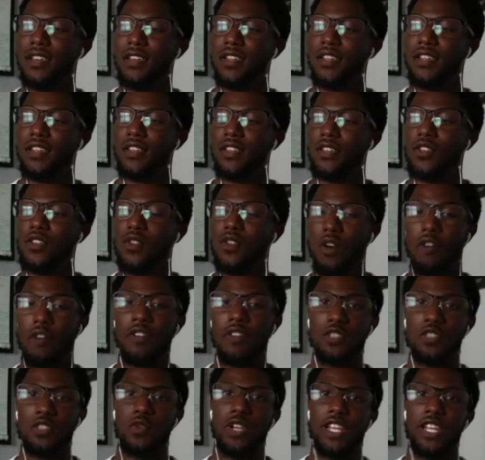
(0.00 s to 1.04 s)
you always
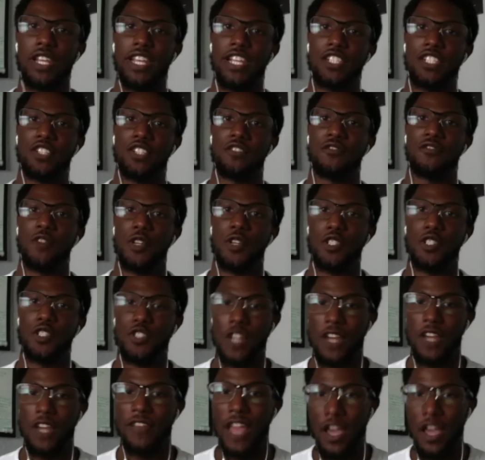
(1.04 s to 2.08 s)
want to get your first
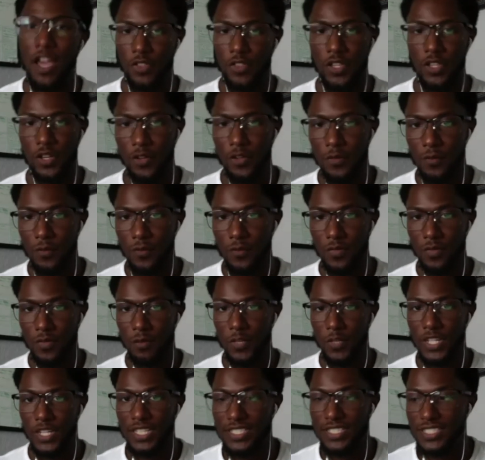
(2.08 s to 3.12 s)
draft out there,
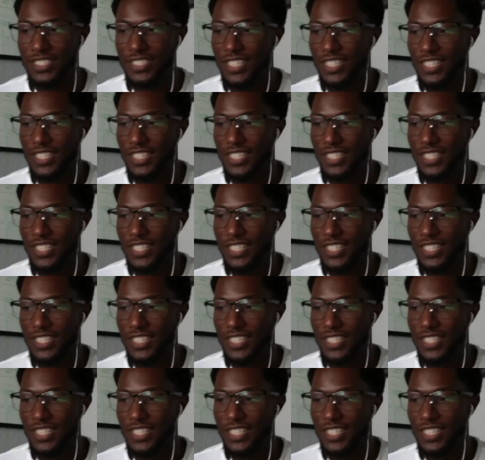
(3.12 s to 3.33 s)
because